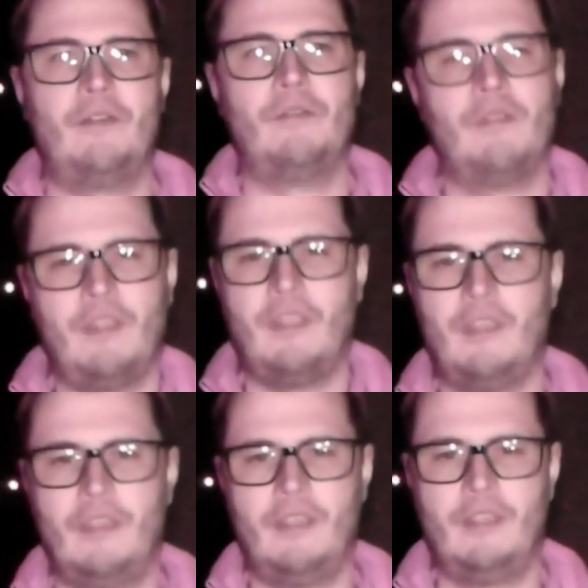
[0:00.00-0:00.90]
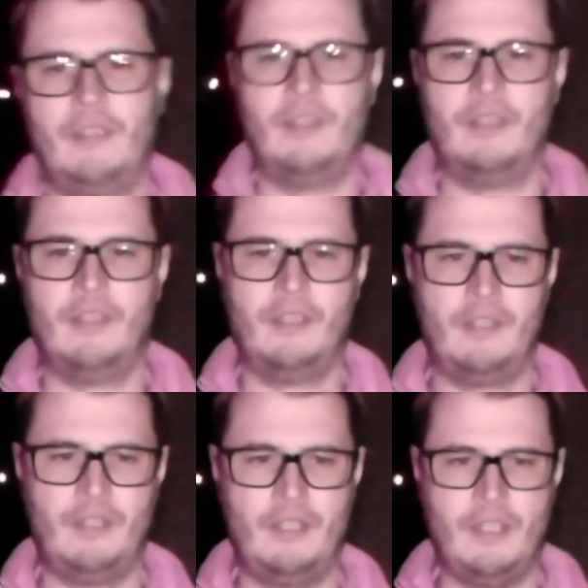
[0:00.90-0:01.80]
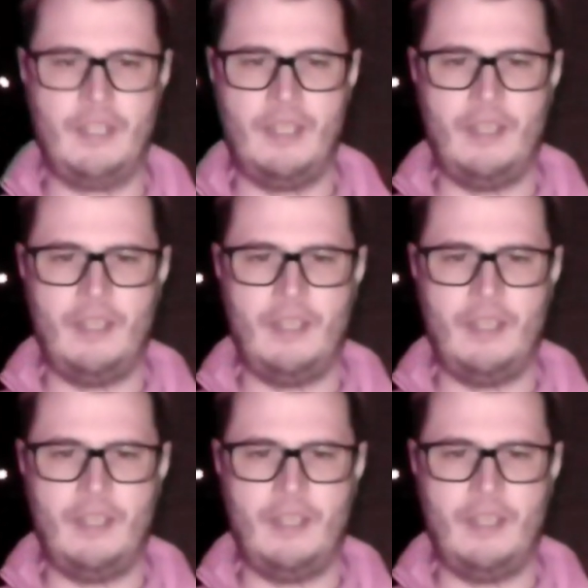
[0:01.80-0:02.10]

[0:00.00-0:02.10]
bring mich zu seinen Grab.